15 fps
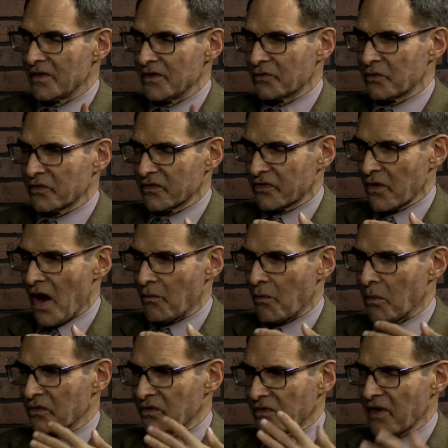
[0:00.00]
What
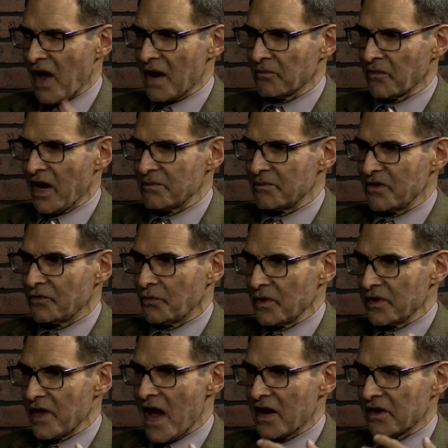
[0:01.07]
was the timeline
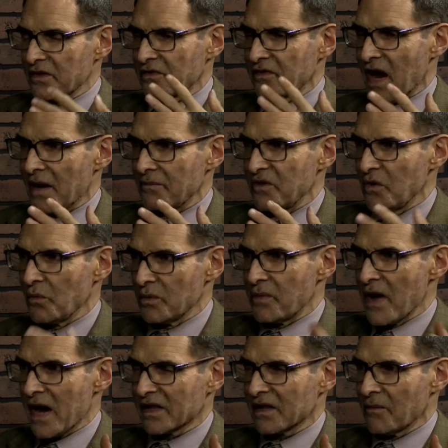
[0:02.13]
between that and the time that you went
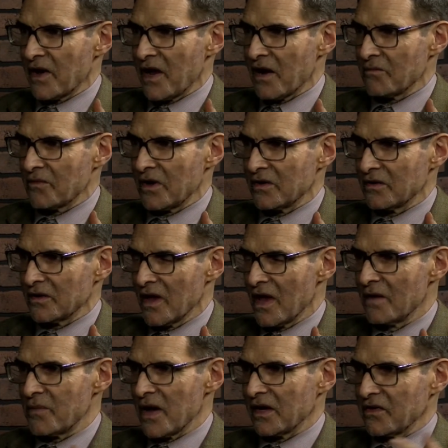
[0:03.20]
back to Miami and
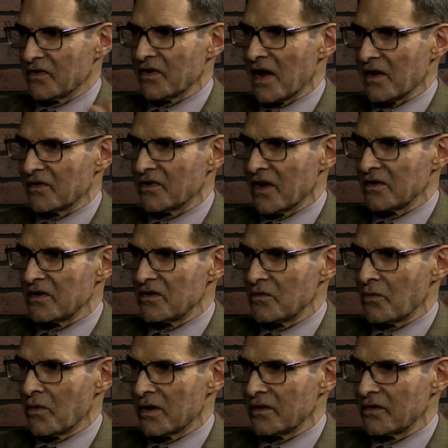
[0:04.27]
Peggy started sending
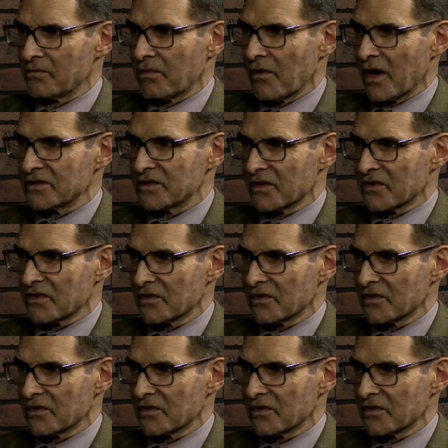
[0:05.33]
you on these projects?